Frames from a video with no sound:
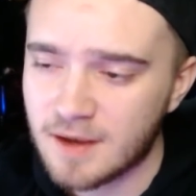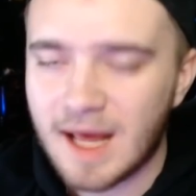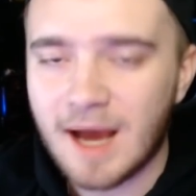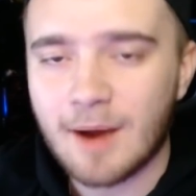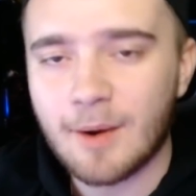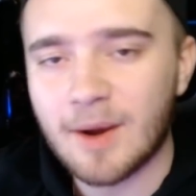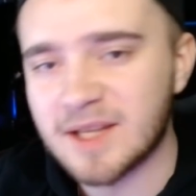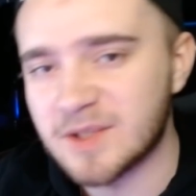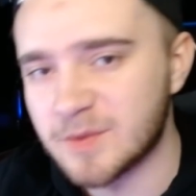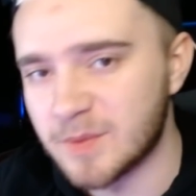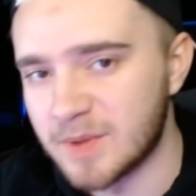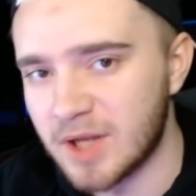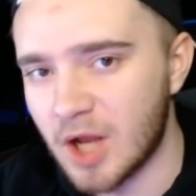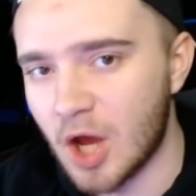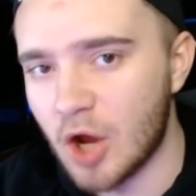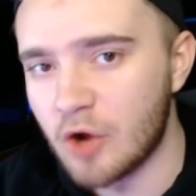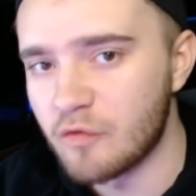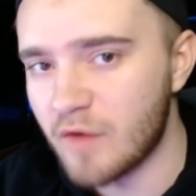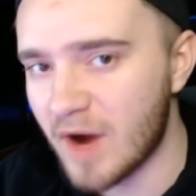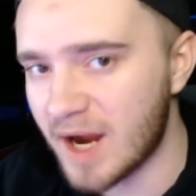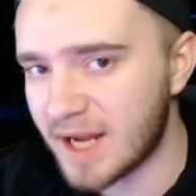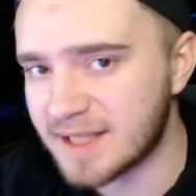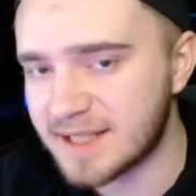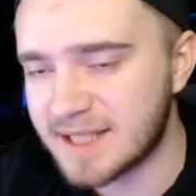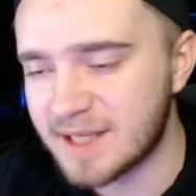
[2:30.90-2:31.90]
Now as we know,
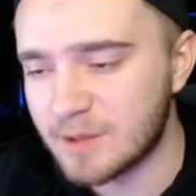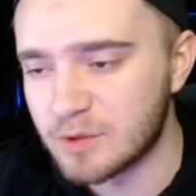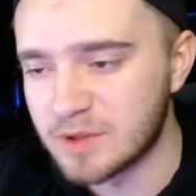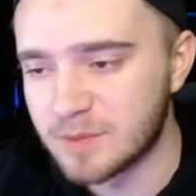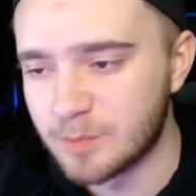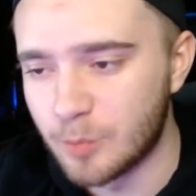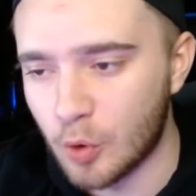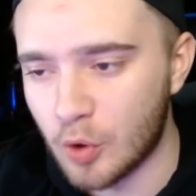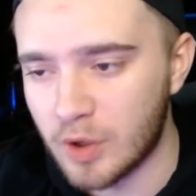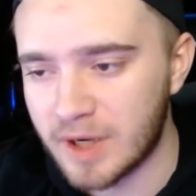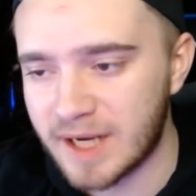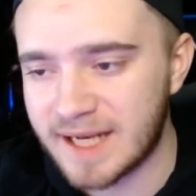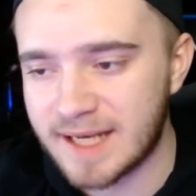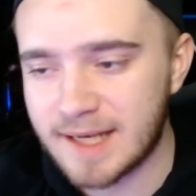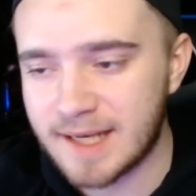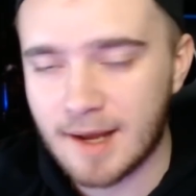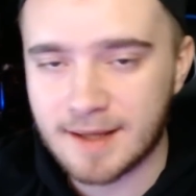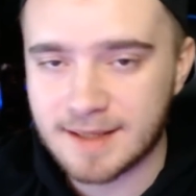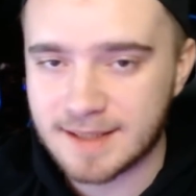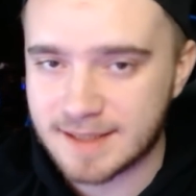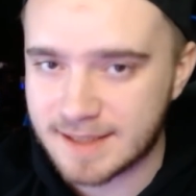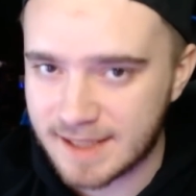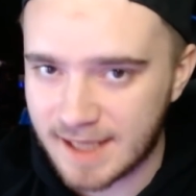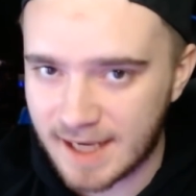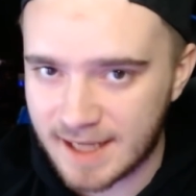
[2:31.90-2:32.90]
Rexy was born in
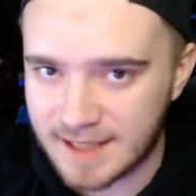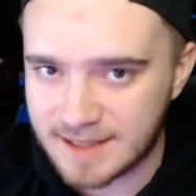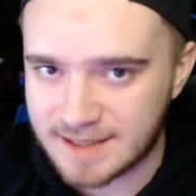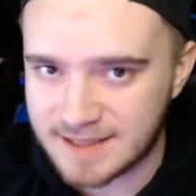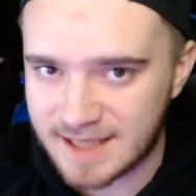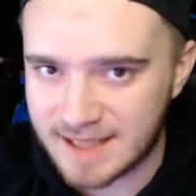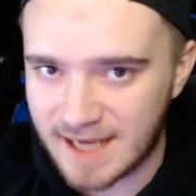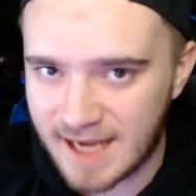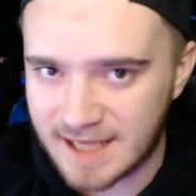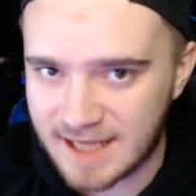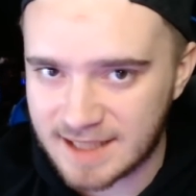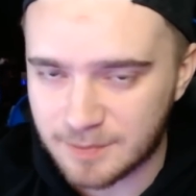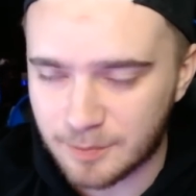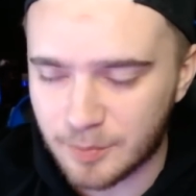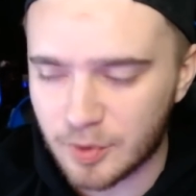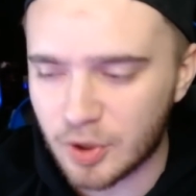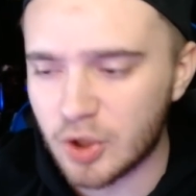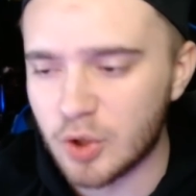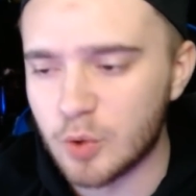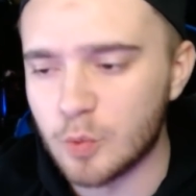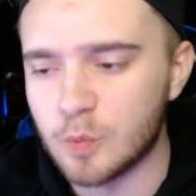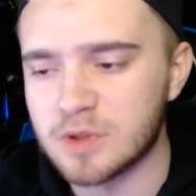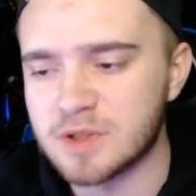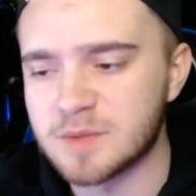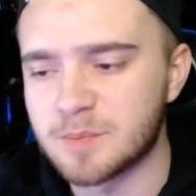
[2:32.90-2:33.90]
1988,
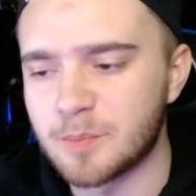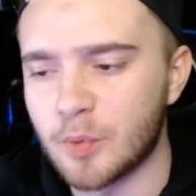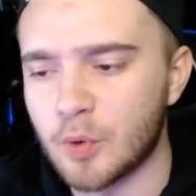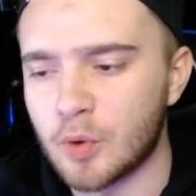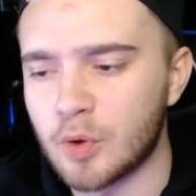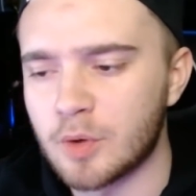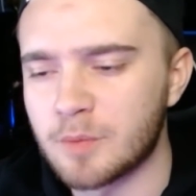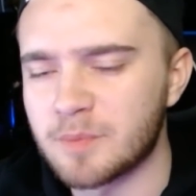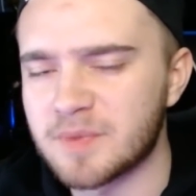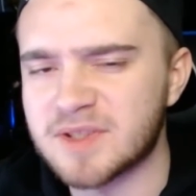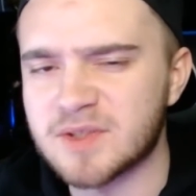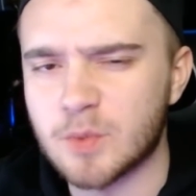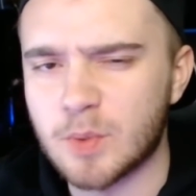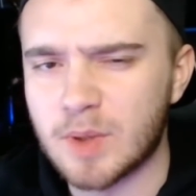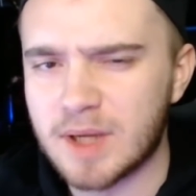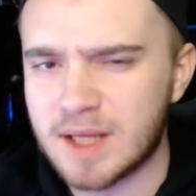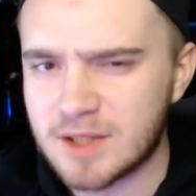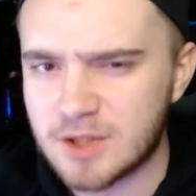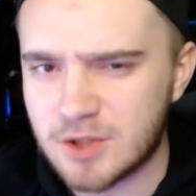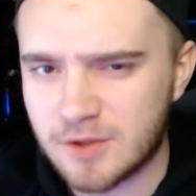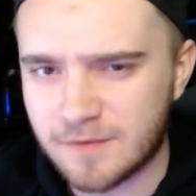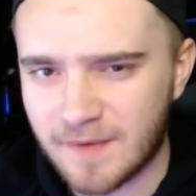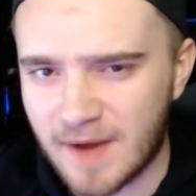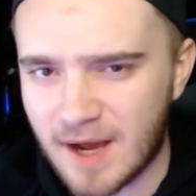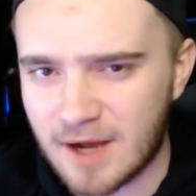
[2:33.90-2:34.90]
Blue was born
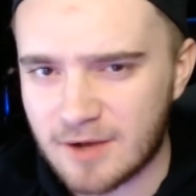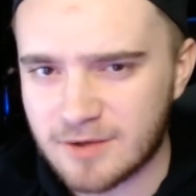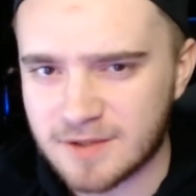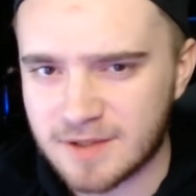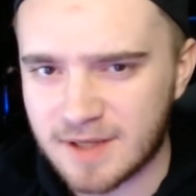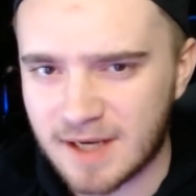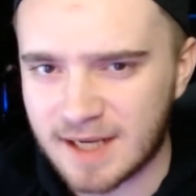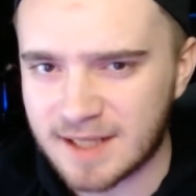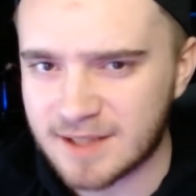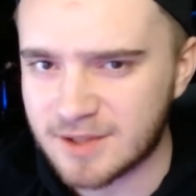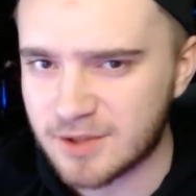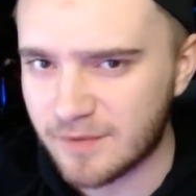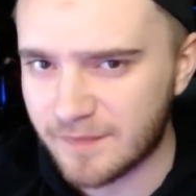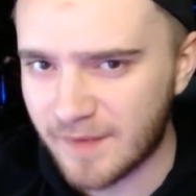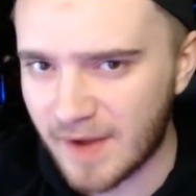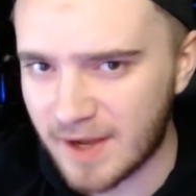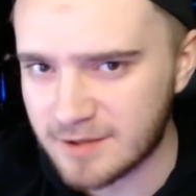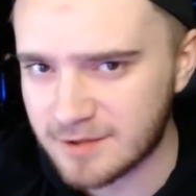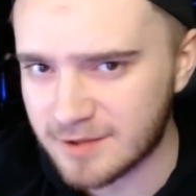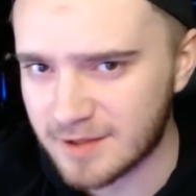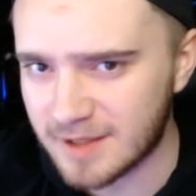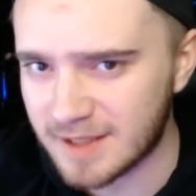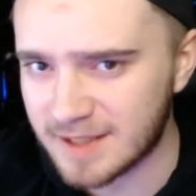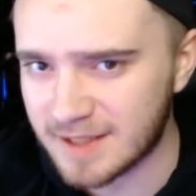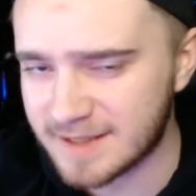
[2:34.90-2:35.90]
between 2000 and
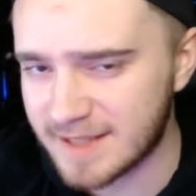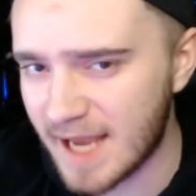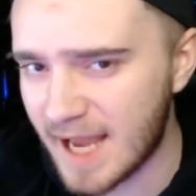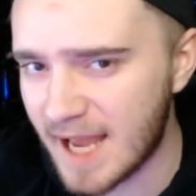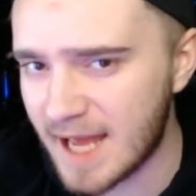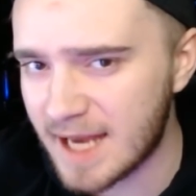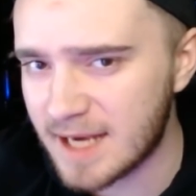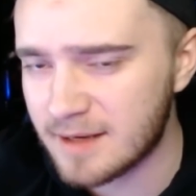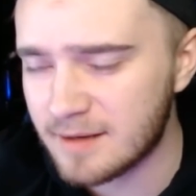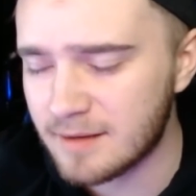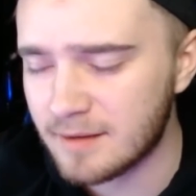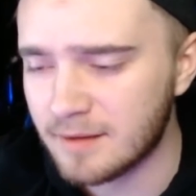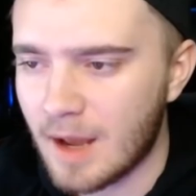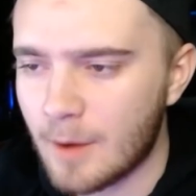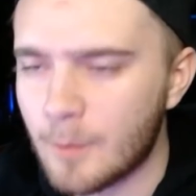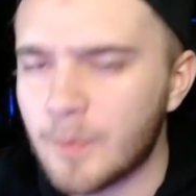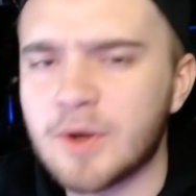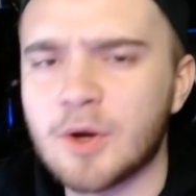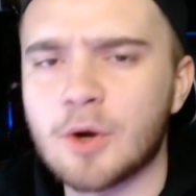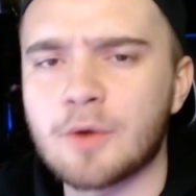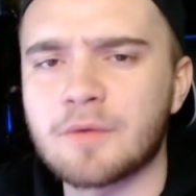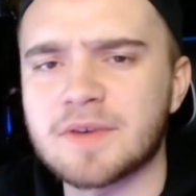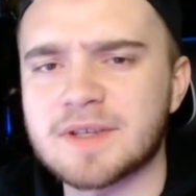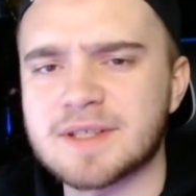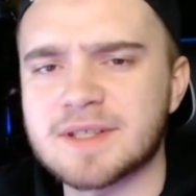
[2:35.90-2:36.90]
2010, and
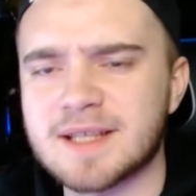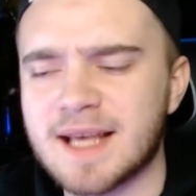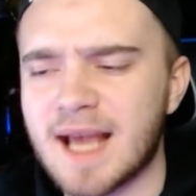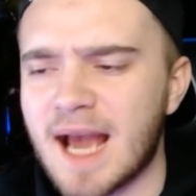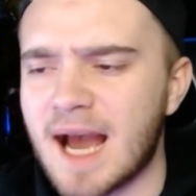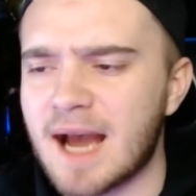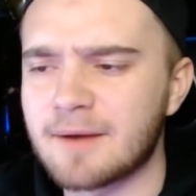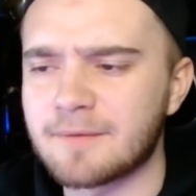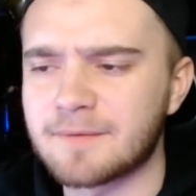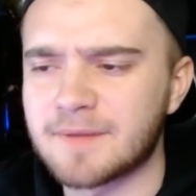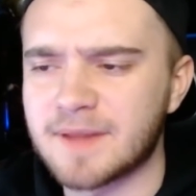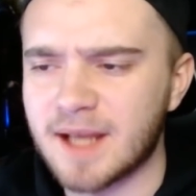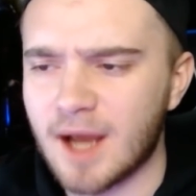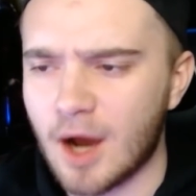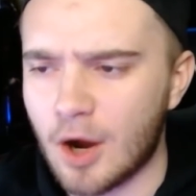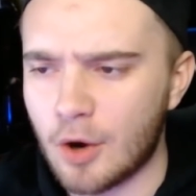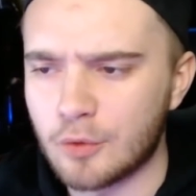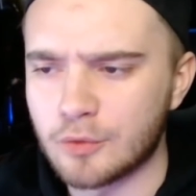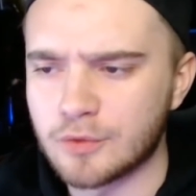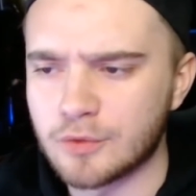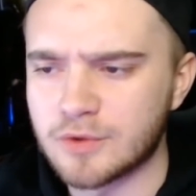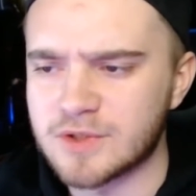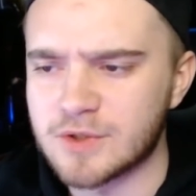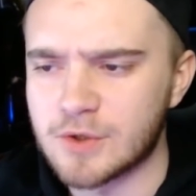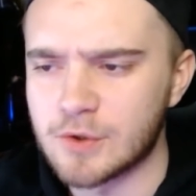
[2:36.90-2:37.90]
we obviously have the
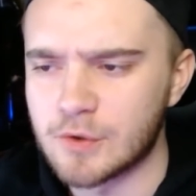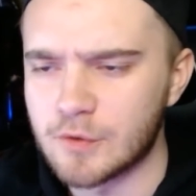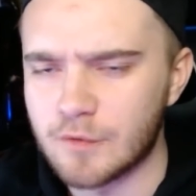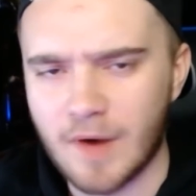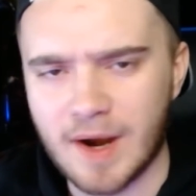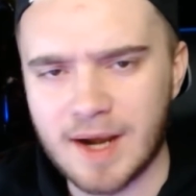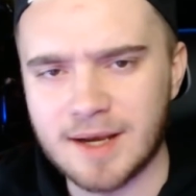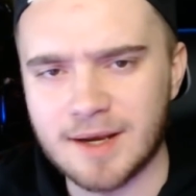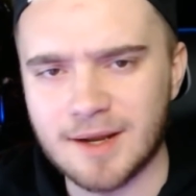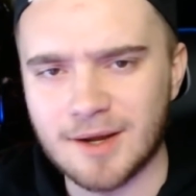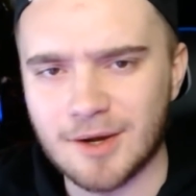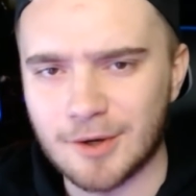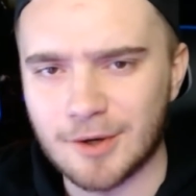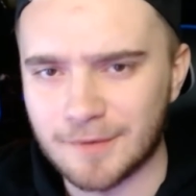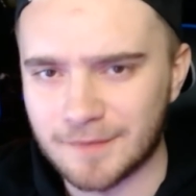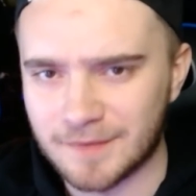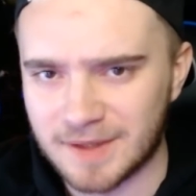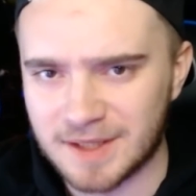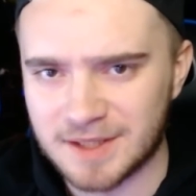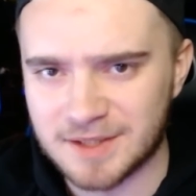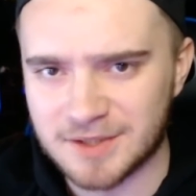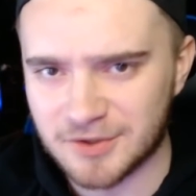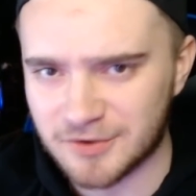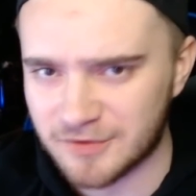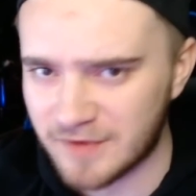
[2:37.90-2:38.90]
old school render of
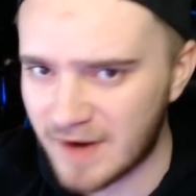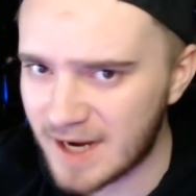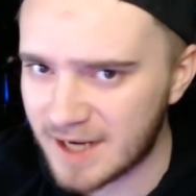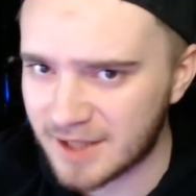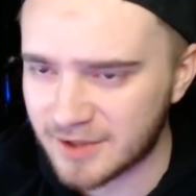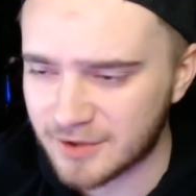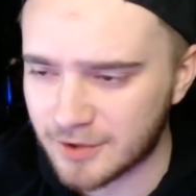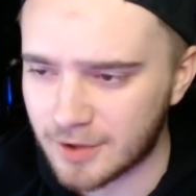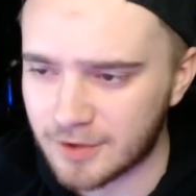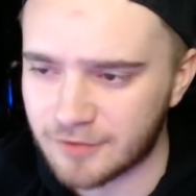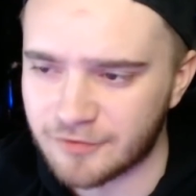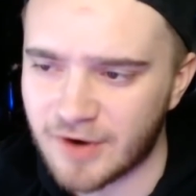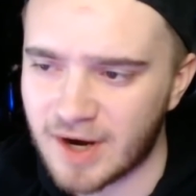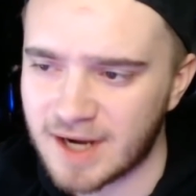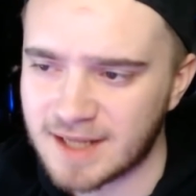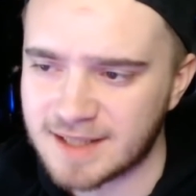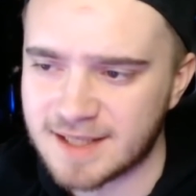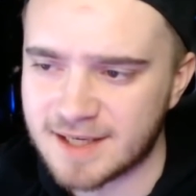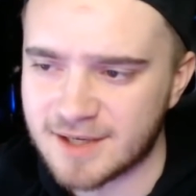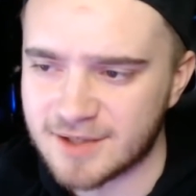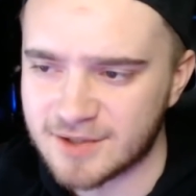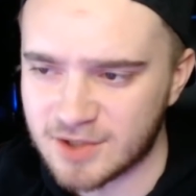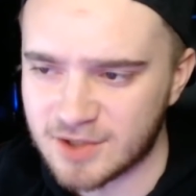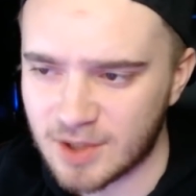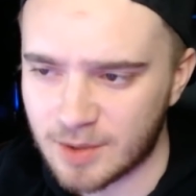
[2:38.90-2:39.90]
the Pteranodon right
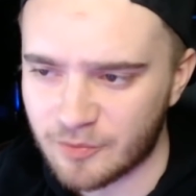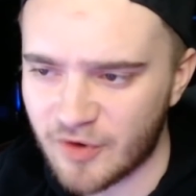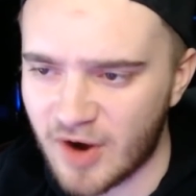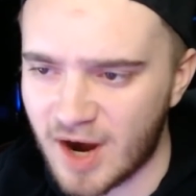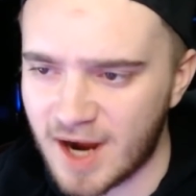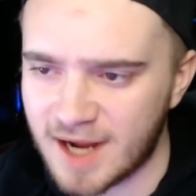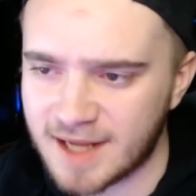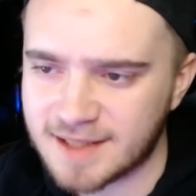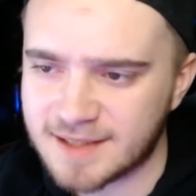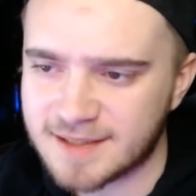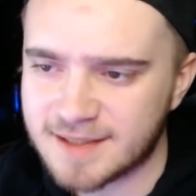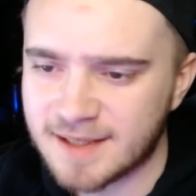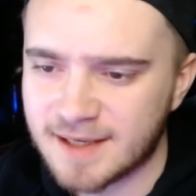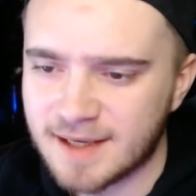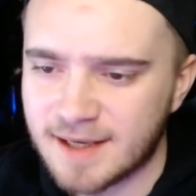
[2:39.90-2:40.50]
in the top right.